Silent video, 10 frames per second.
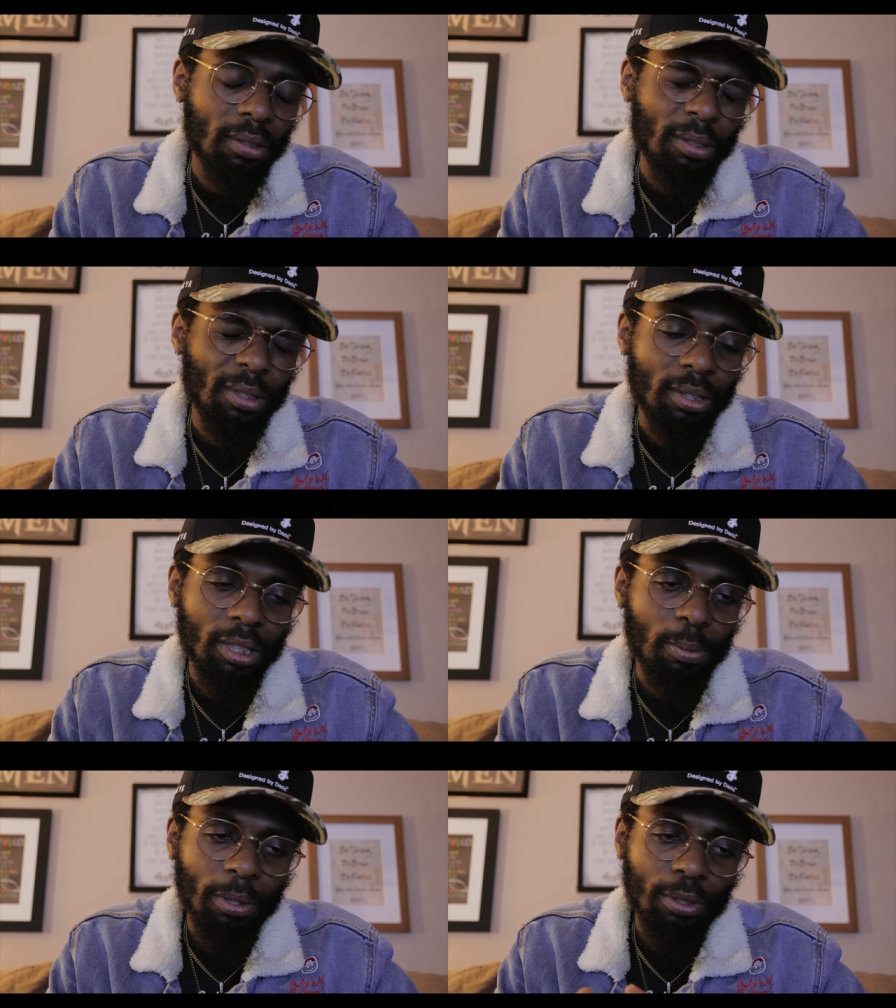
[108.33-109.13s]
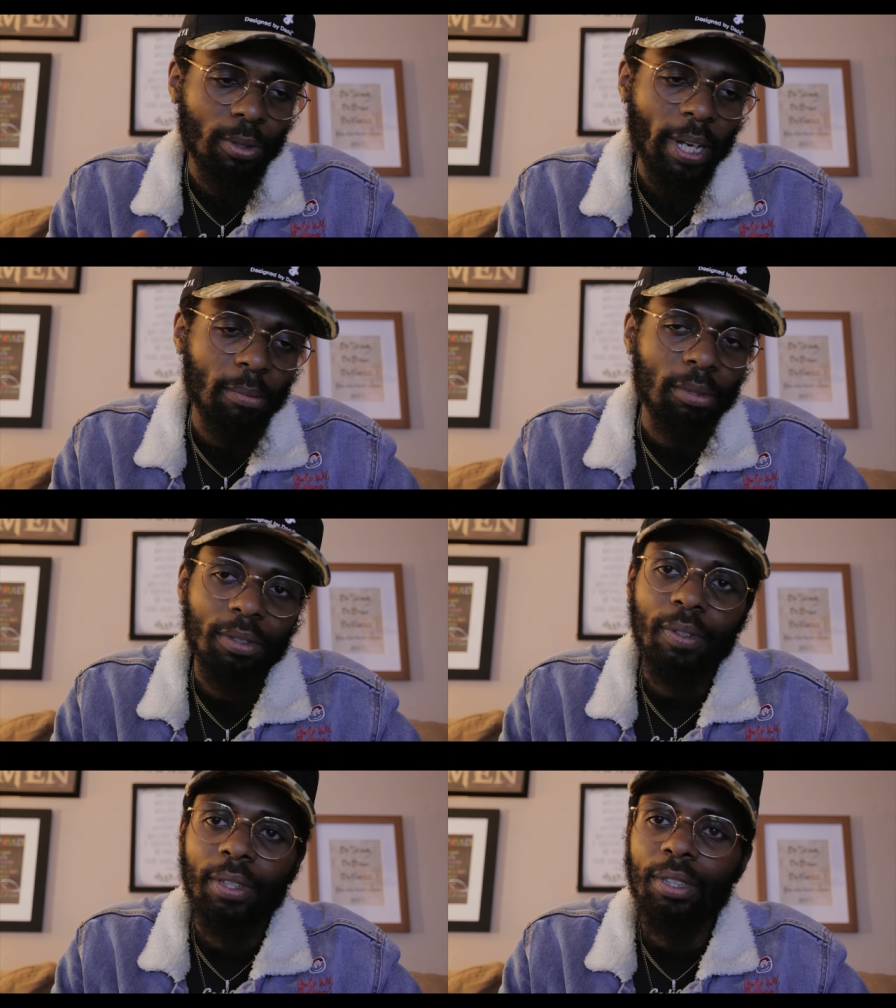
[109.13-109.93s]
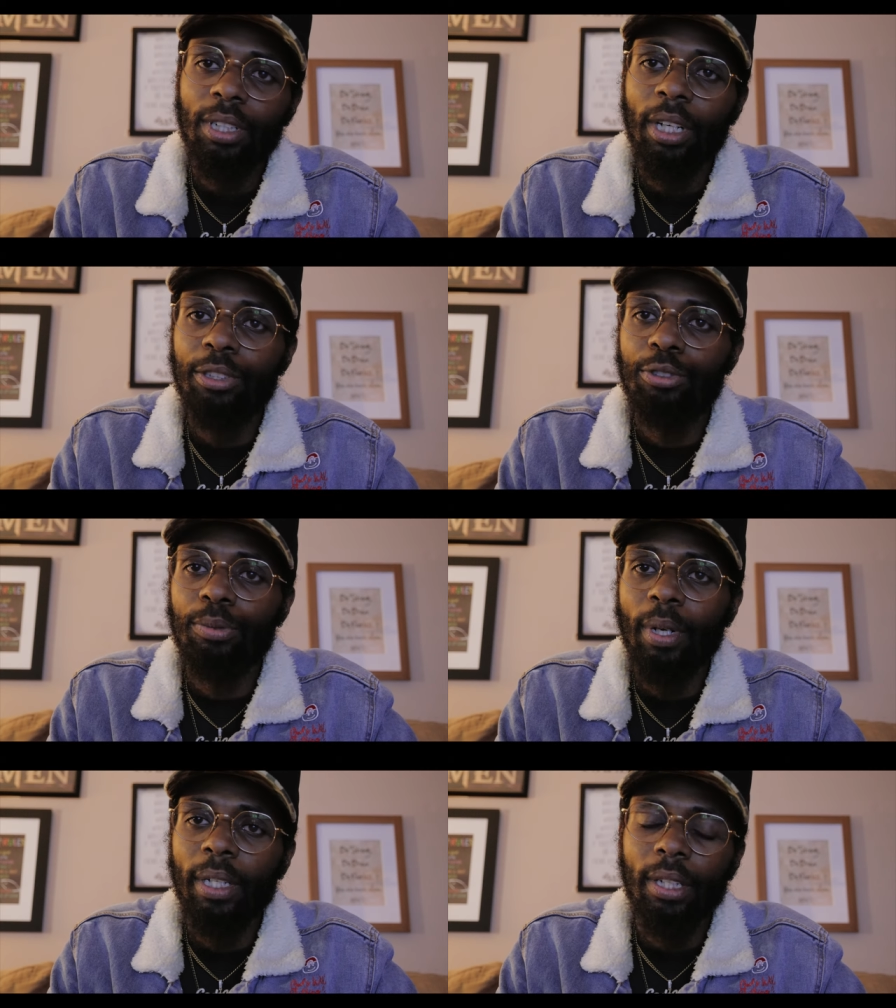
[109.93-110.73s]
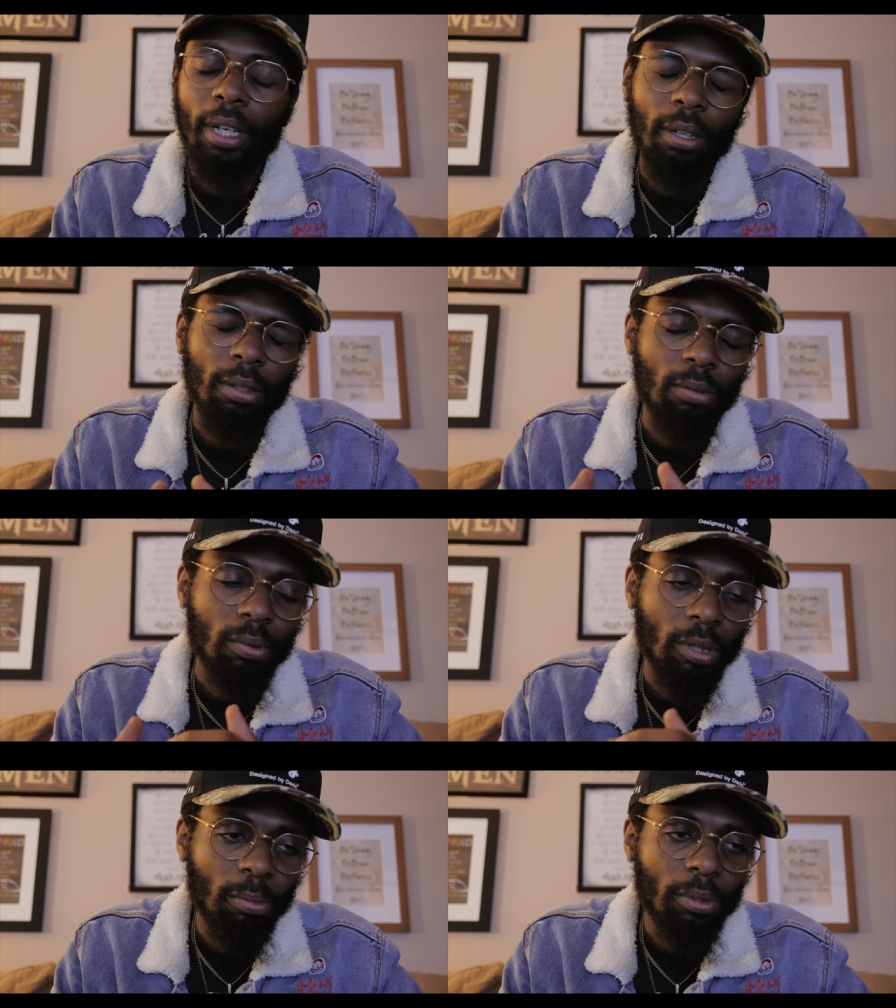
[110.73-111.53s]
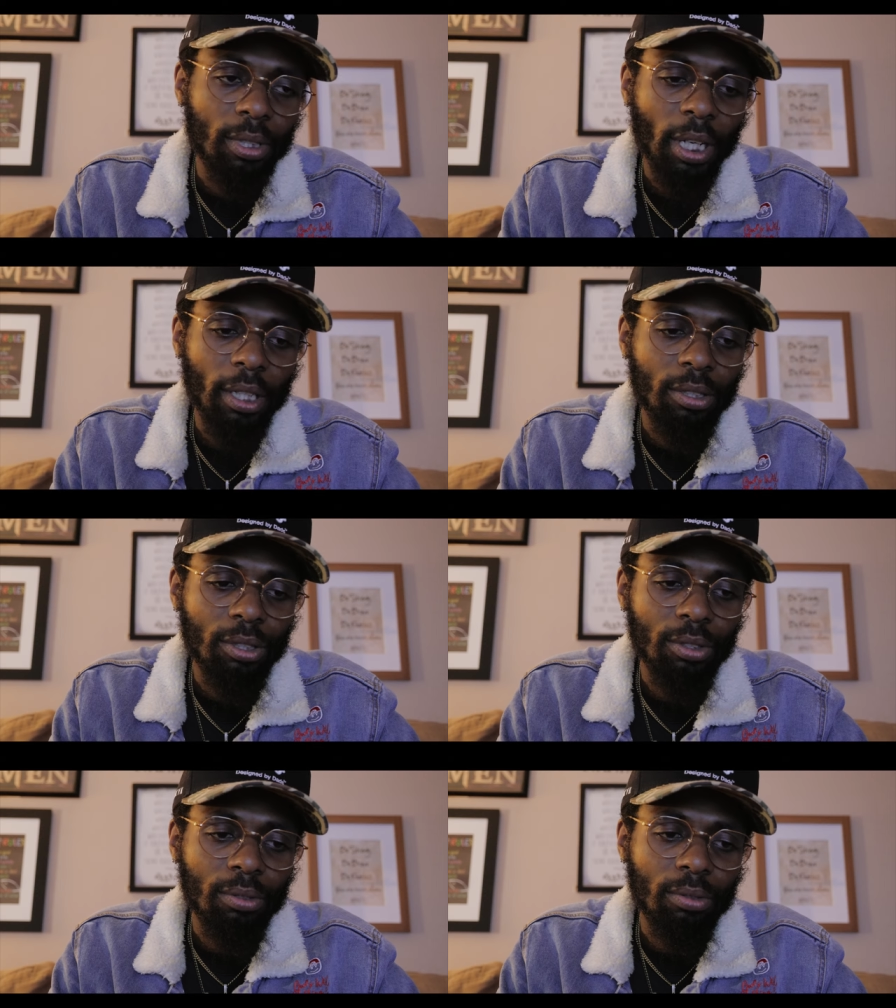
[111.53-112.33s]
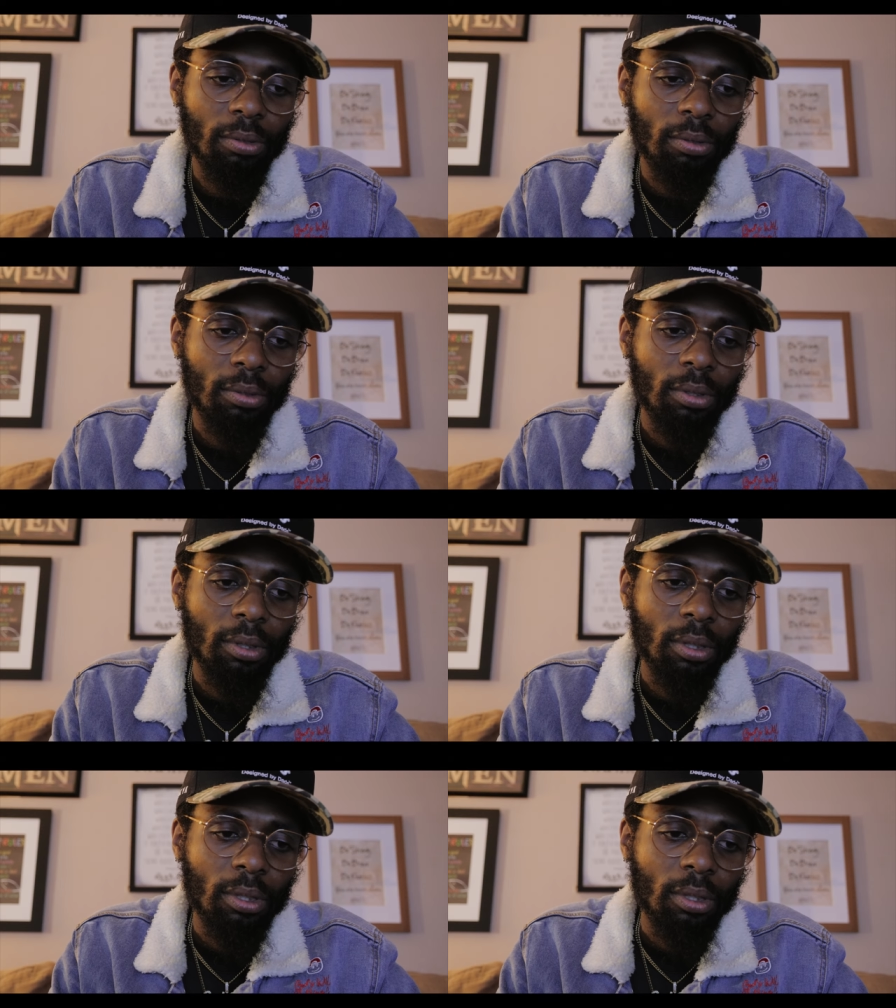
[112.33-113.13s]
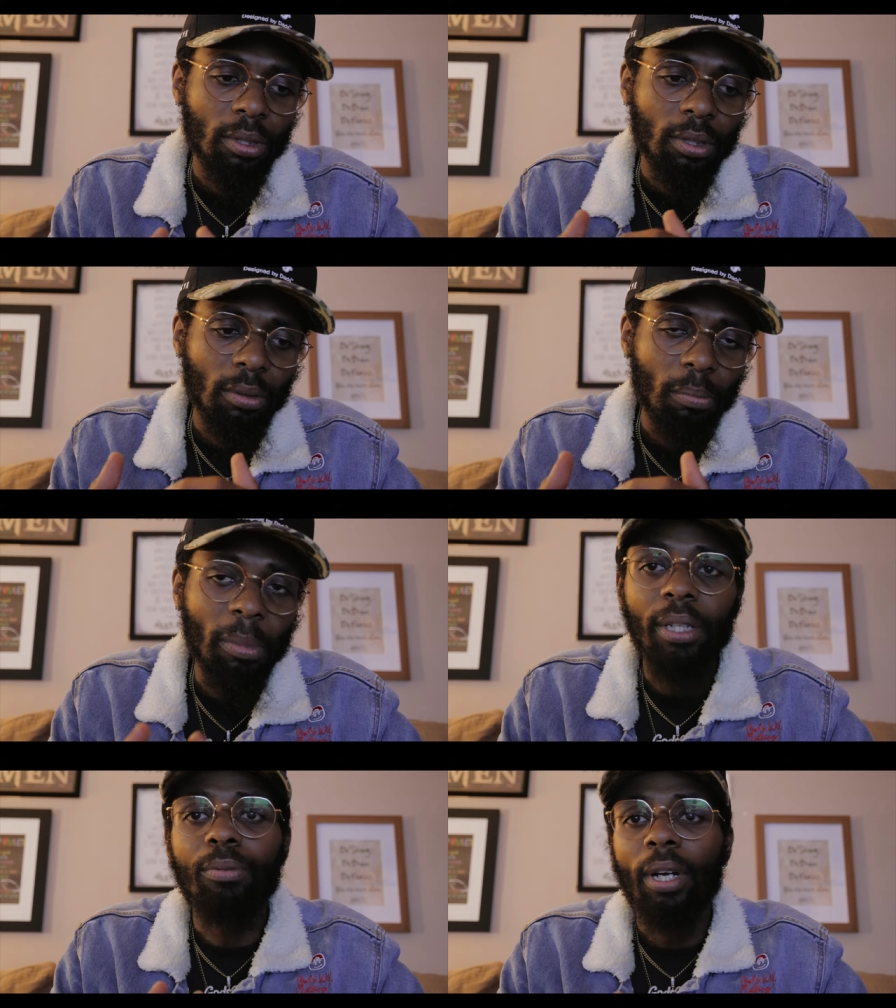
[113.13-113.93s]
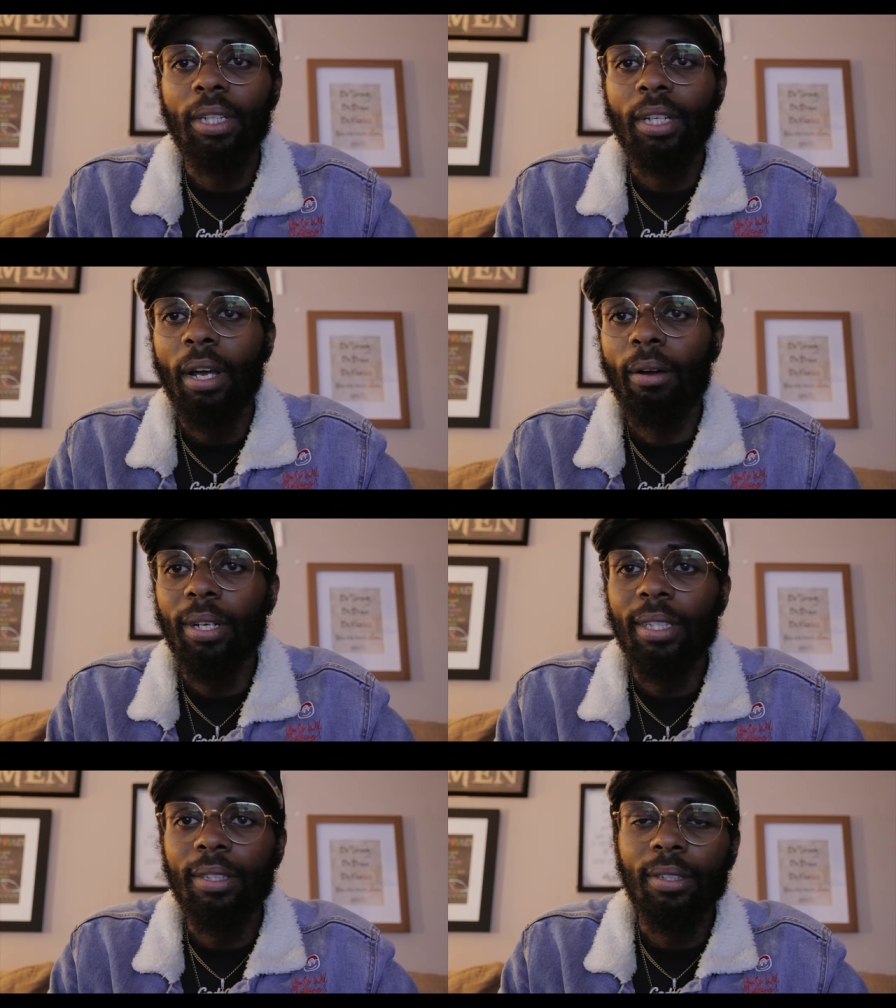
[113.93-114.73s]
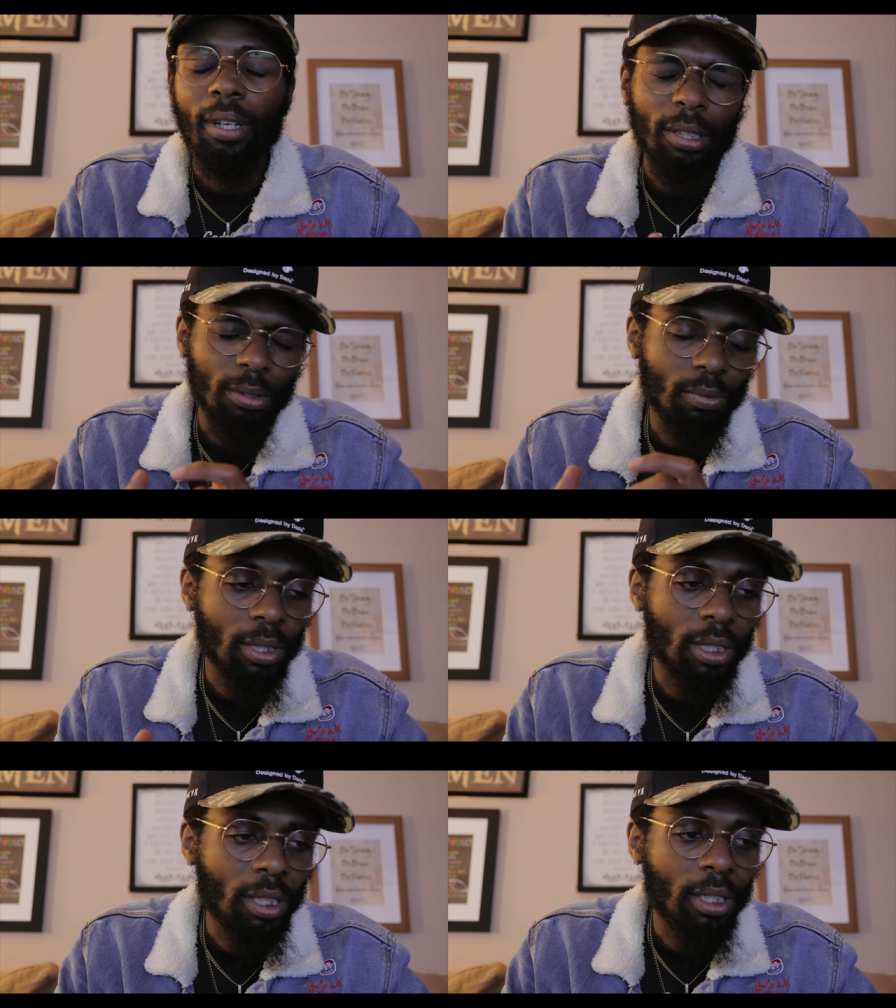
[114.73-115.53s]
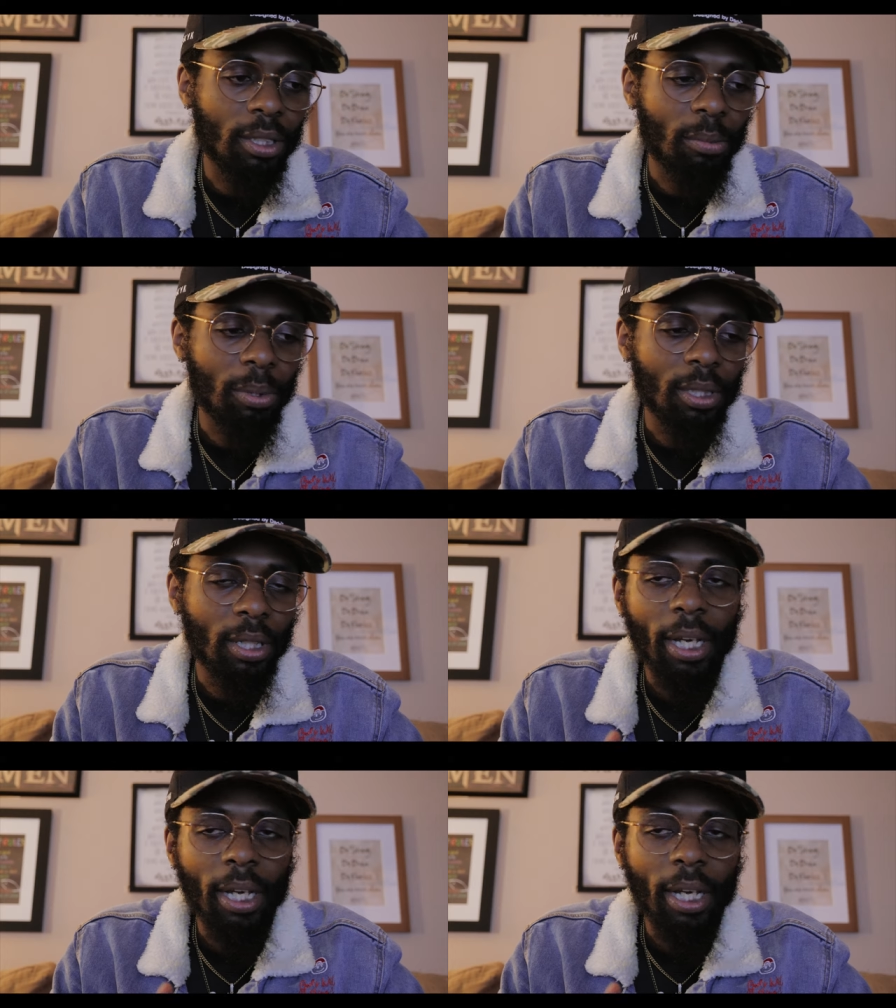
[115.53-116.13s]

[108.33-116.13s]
the spiritual atmosphere of this country right now when it pertains to men right now, and us really needing to be the